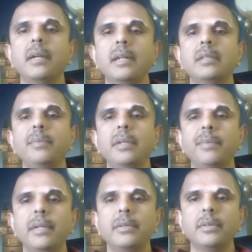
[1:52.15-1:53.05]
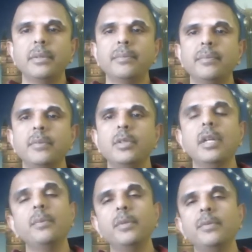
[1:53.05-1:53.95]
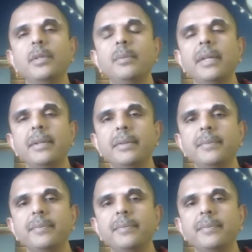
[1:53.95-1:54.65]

on the big picture to help you feel better.